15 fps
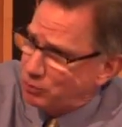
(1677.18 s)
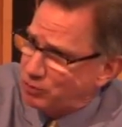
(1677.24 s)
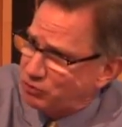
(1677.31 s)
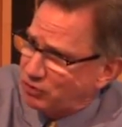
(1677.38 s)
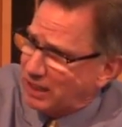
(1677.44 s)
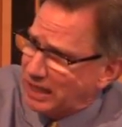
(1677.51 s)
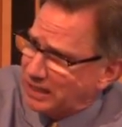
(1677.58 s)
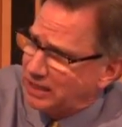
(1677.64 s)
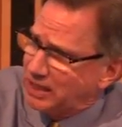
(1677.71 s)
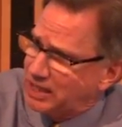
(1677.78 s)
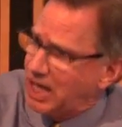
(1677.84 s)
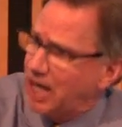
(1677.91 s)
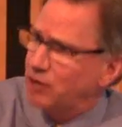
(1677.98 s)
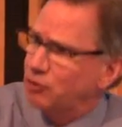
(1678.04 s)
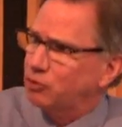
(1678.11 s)
a selected
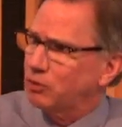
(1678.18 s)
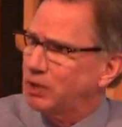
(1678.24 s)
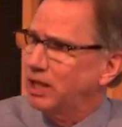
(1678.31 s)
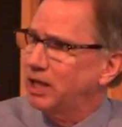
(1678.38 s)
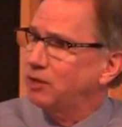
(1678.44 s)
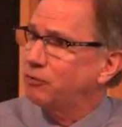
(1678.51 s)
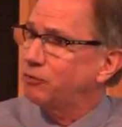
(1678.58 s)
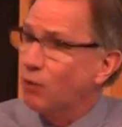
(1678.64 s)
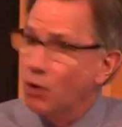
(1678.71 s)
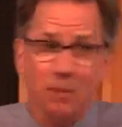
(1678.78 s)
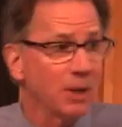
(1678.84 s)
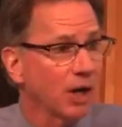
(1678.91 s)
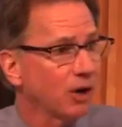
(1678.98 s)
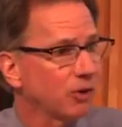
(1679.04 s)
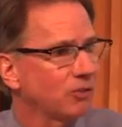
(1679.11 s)
country and
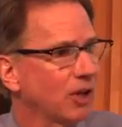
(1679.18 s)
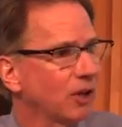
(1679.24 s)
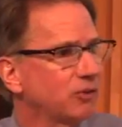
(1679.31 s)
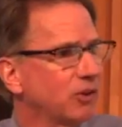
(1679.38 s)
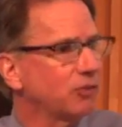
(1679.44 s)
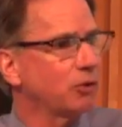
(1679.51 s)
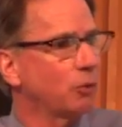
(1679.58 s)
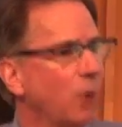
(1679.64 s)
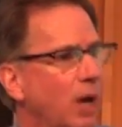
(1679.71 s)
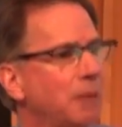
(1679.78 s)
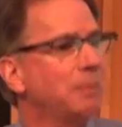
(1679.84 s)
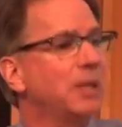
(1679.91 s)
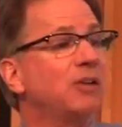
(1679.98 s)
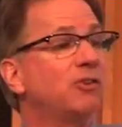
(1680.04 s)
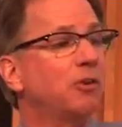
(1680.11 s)
informing ourselves as to what it
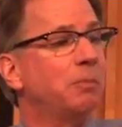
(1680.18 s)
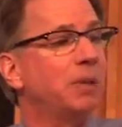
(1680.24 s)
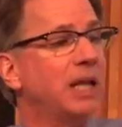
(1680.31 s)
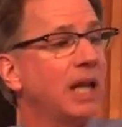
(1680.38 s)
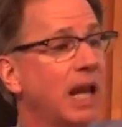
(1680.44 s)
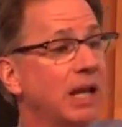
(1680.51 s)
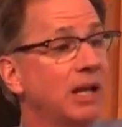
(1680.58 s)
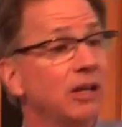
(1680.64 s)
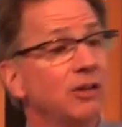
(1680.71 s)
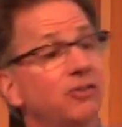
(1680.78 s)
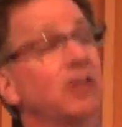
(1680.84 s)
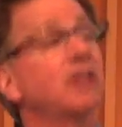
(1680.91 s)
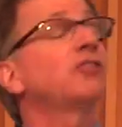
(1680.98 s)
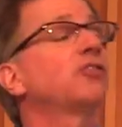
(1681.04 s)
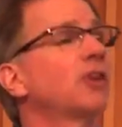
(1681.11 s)
means to be a
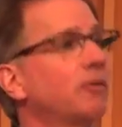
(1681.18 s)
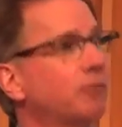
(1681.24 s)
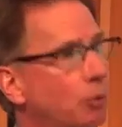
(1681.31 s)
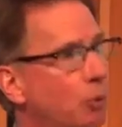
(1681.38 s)
citizen of the